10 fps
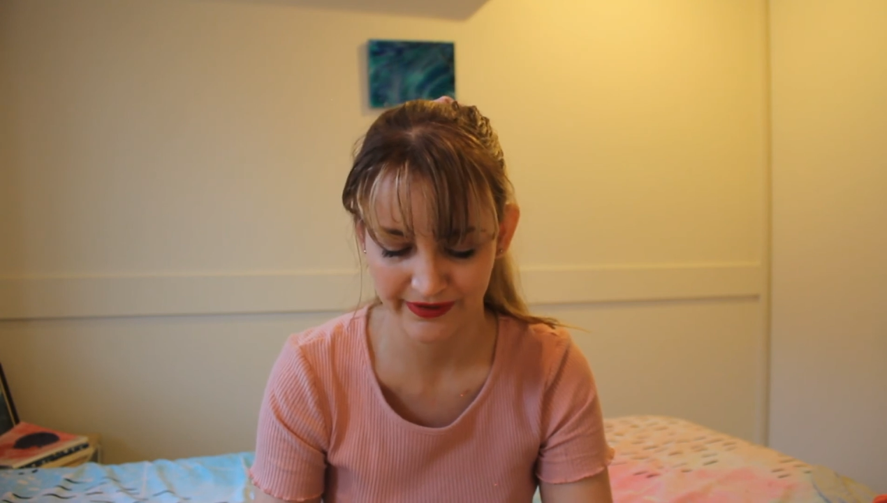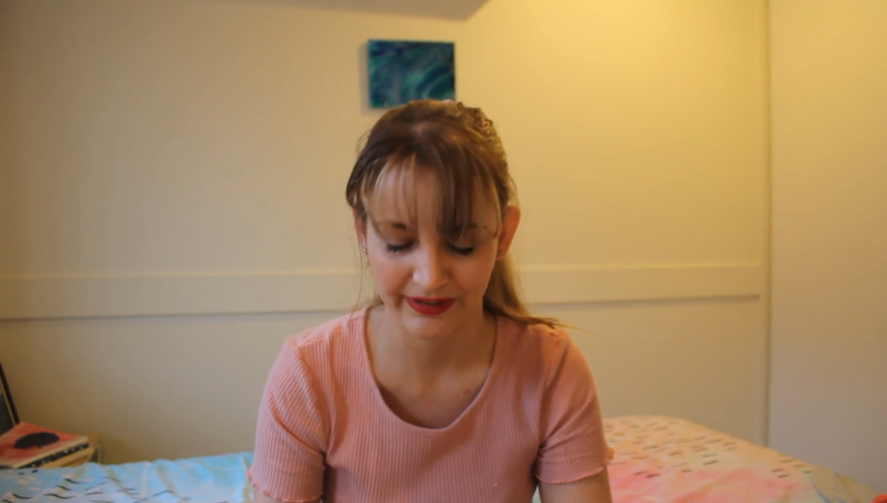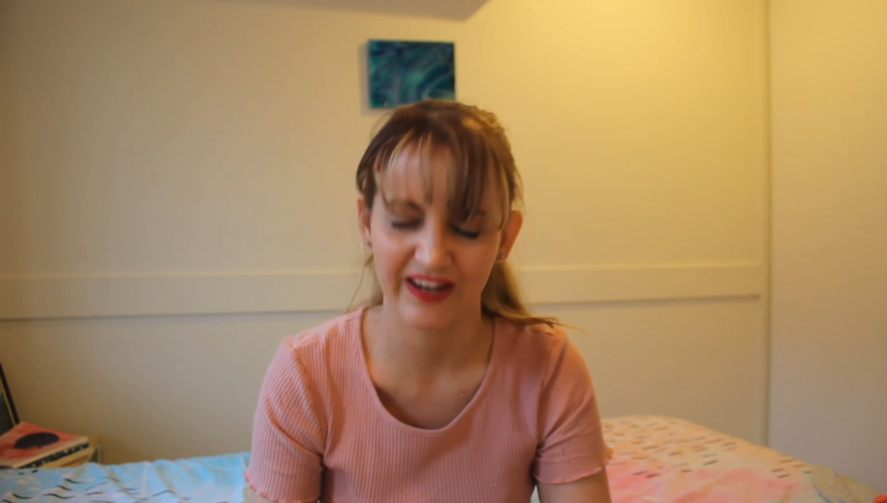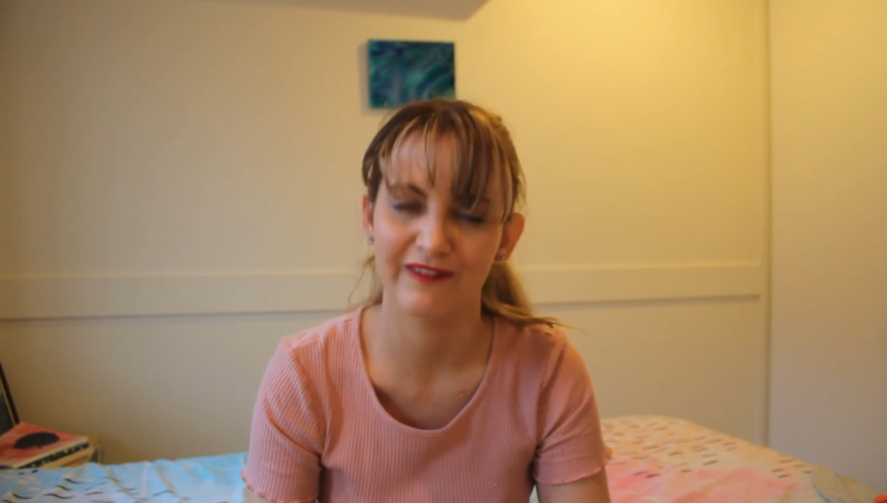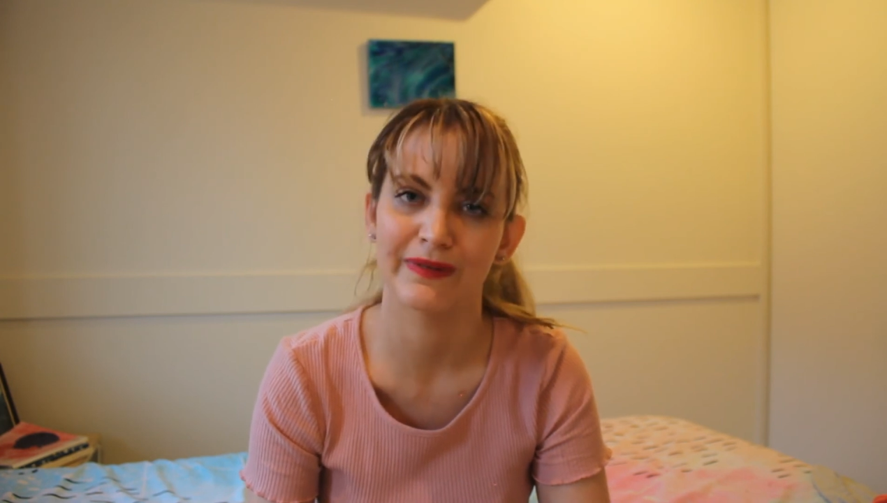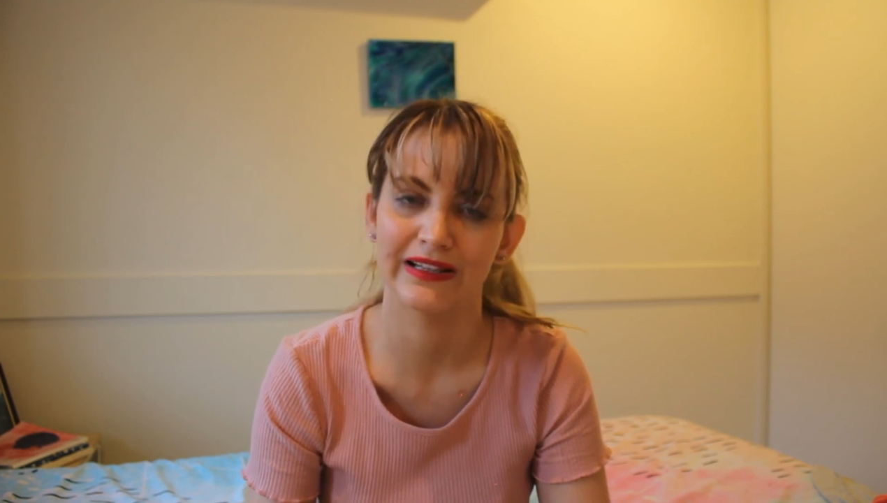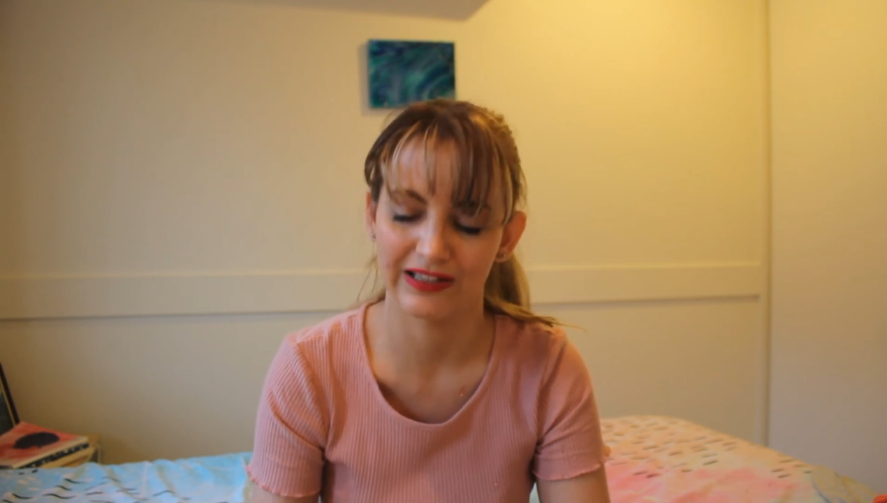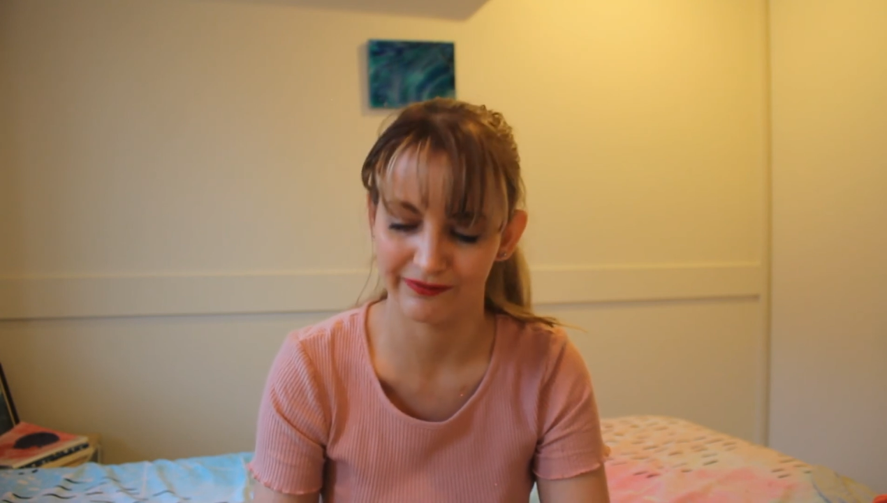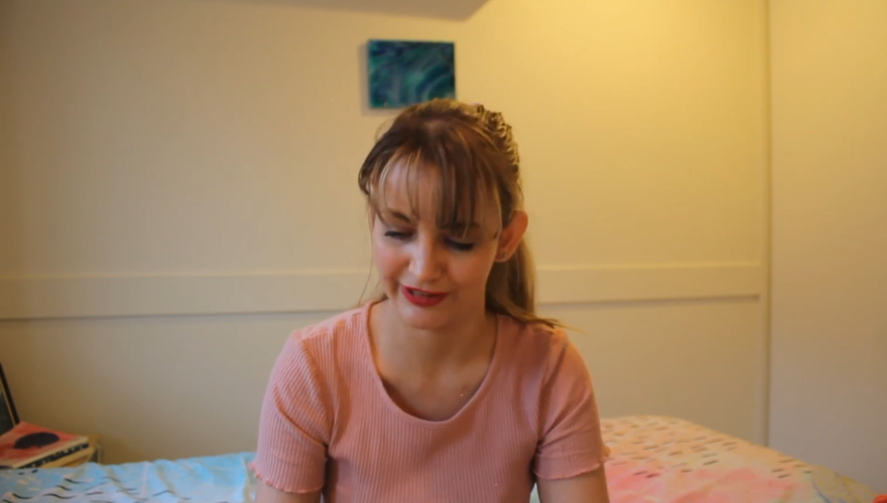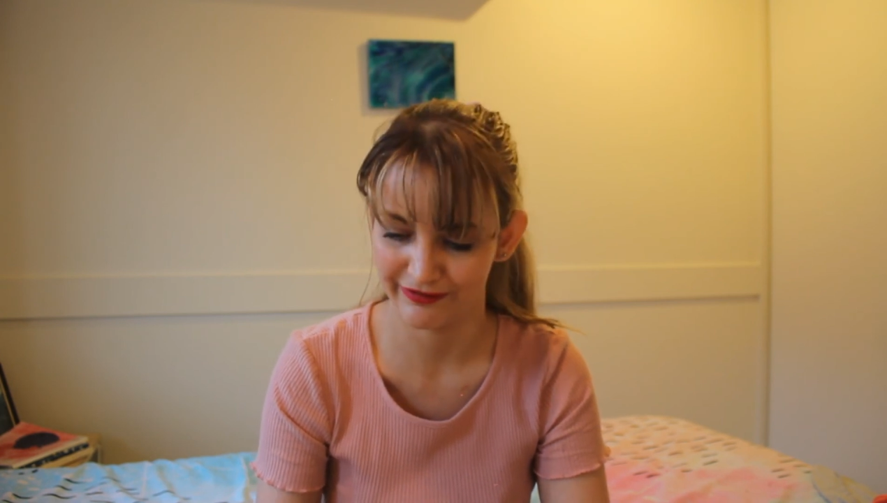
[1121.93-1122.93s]
and gave me
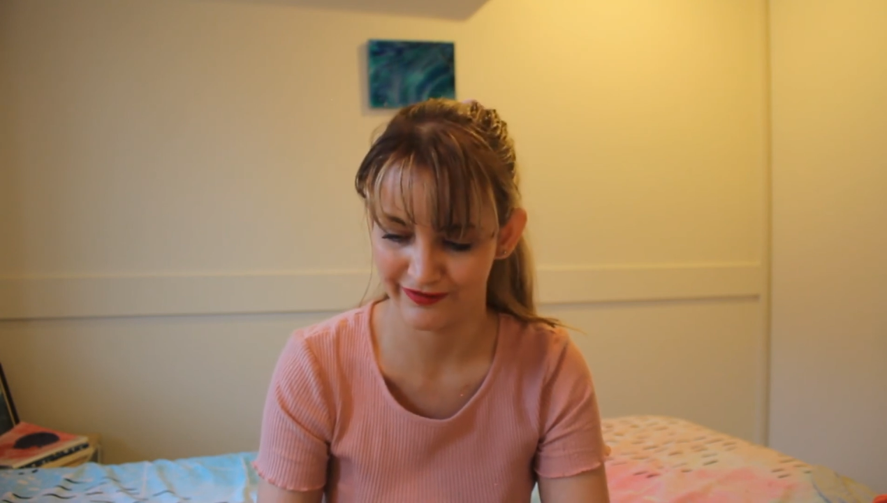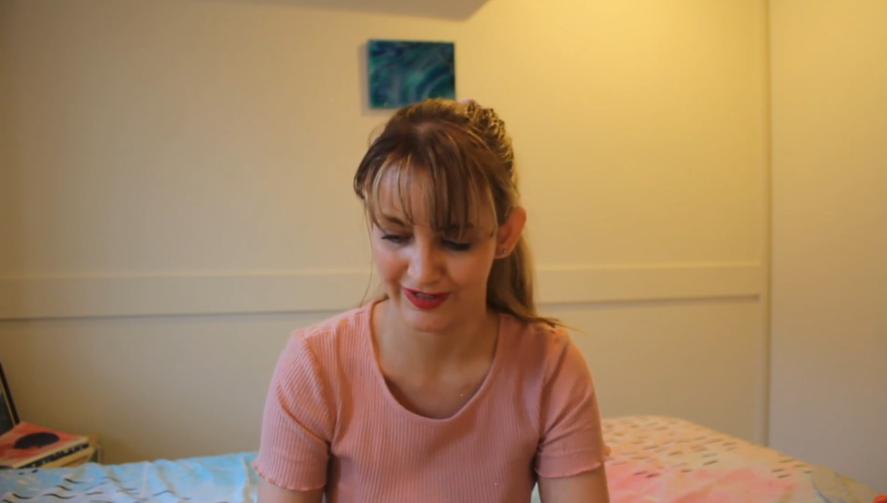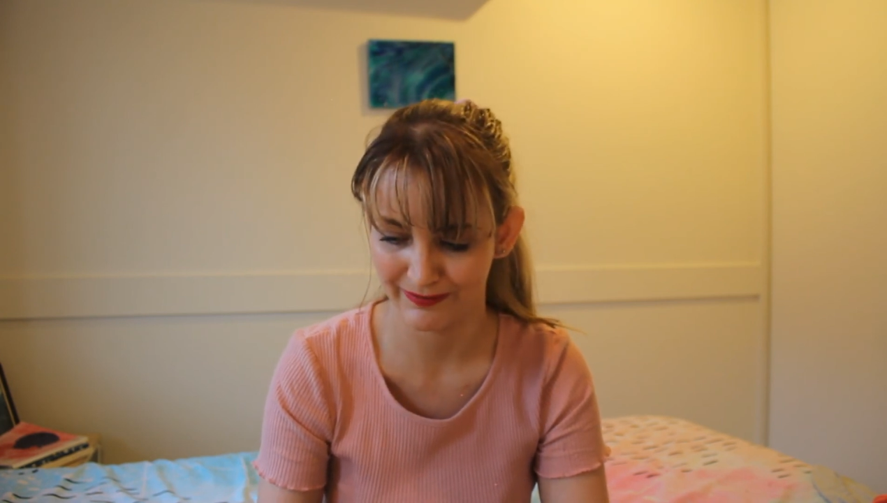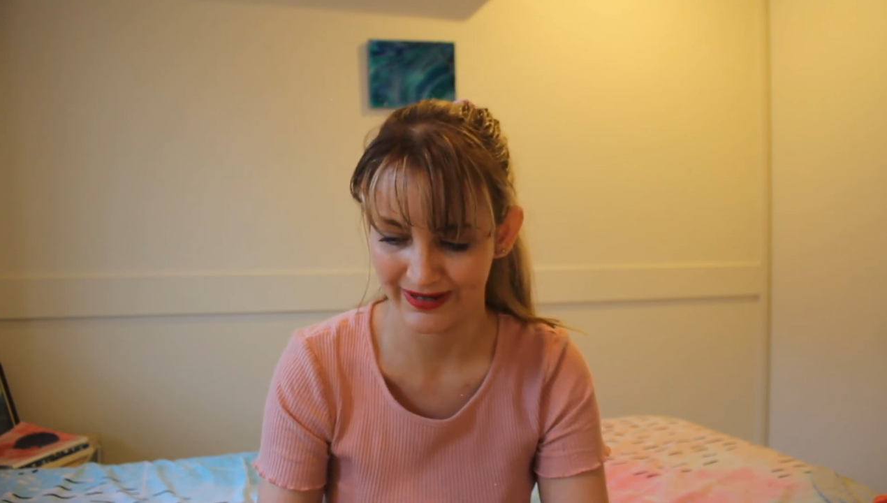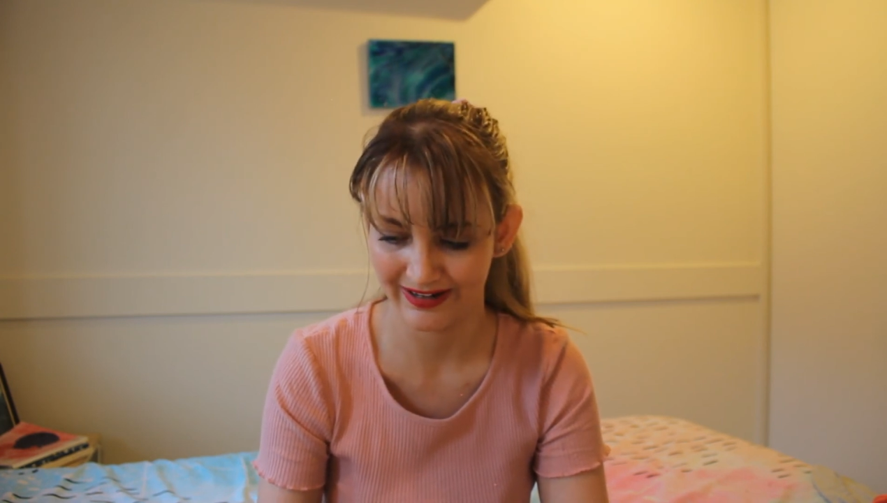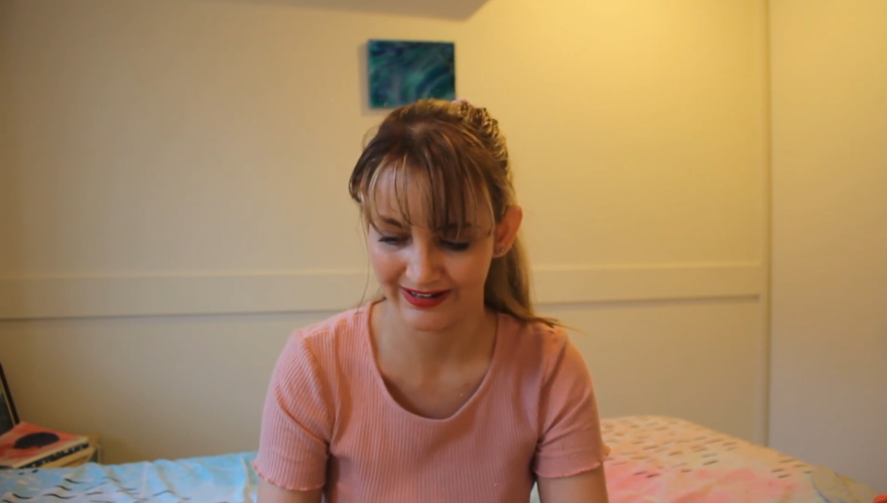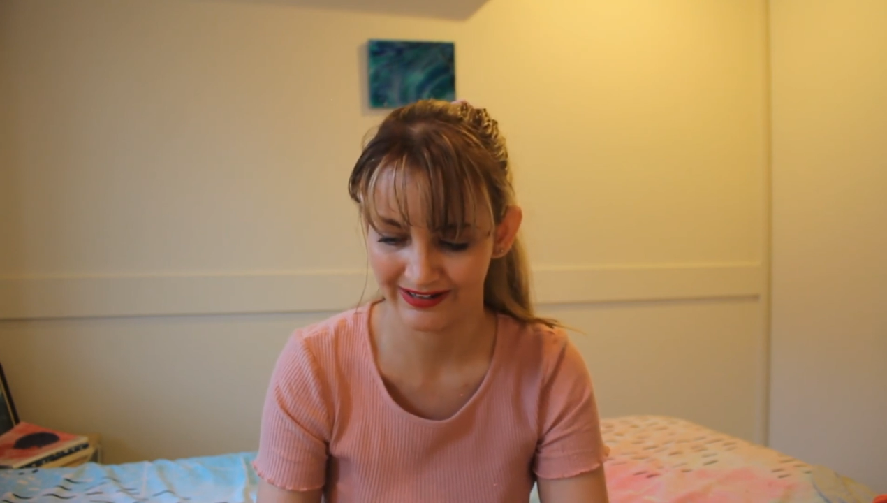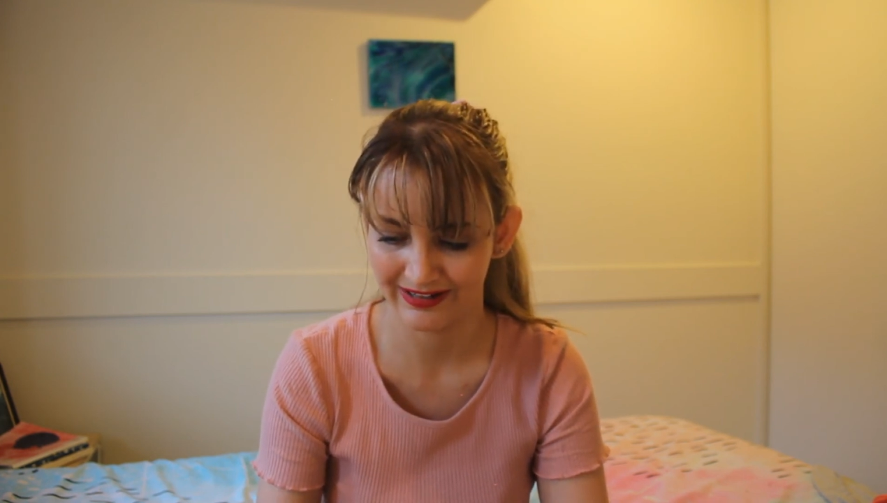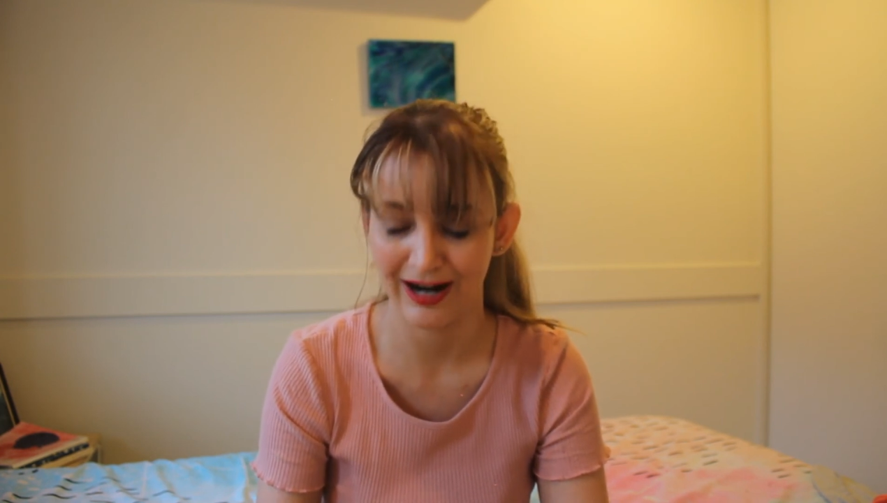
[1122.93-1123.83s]
lovely feedback.